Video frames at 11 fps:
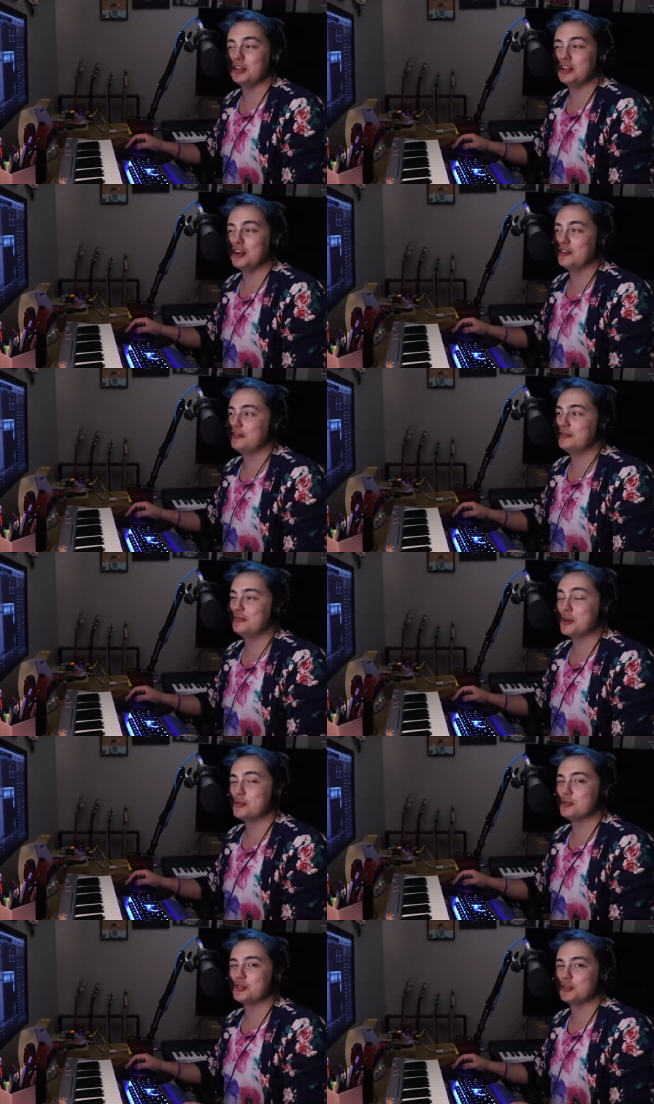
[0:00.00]
be off
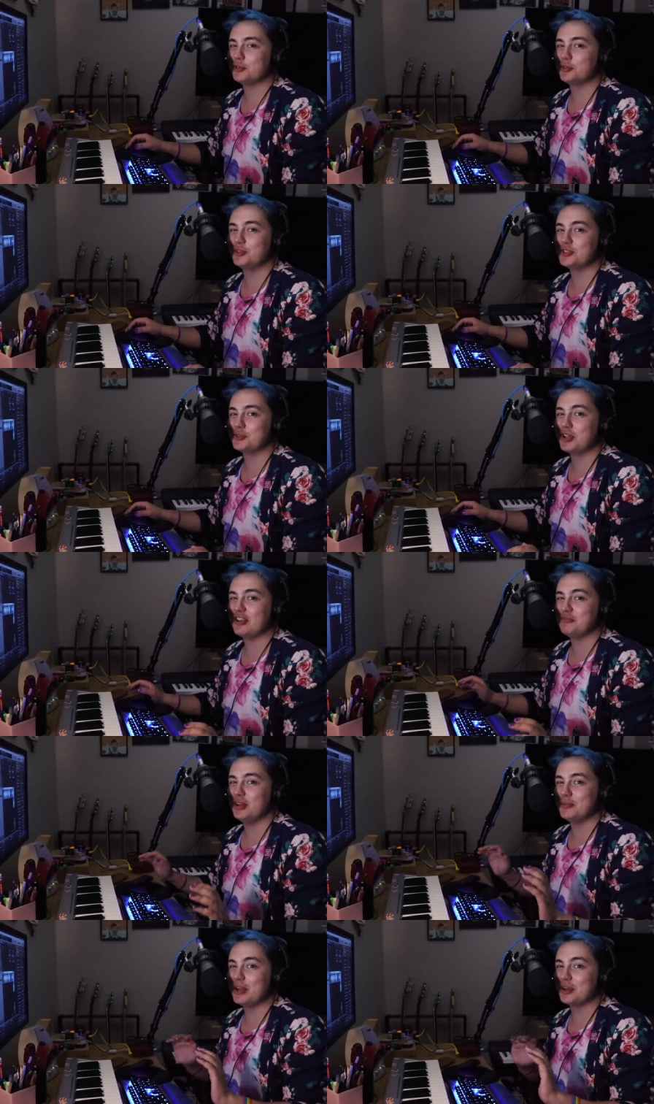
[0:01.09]
phones, so it's okay for
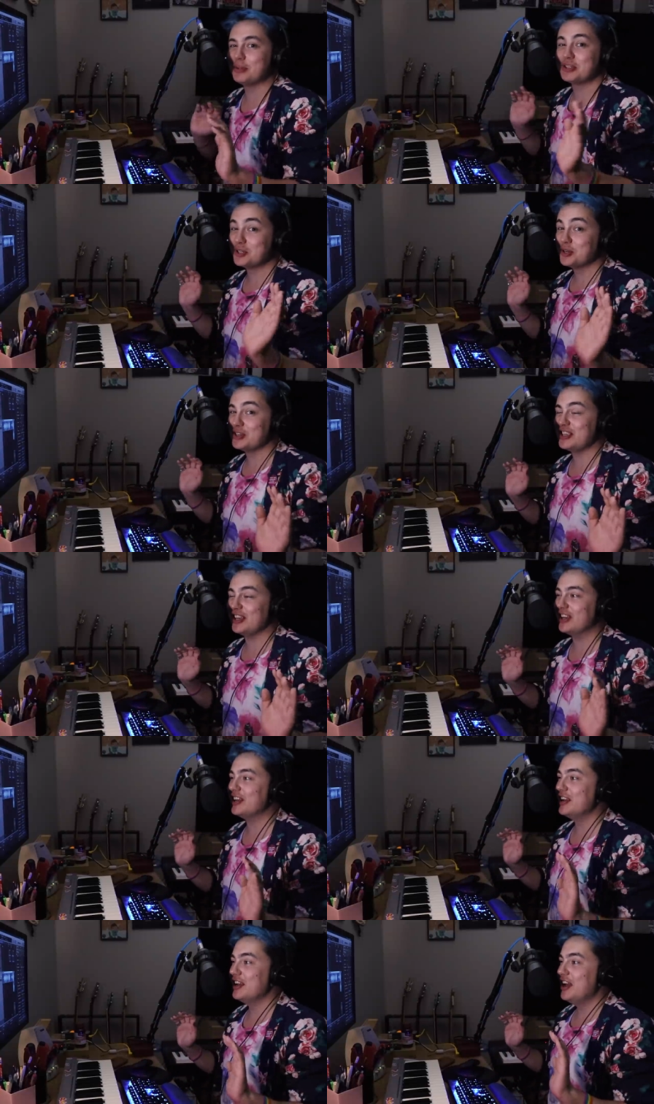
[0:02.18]
me to make a bunch of noise here.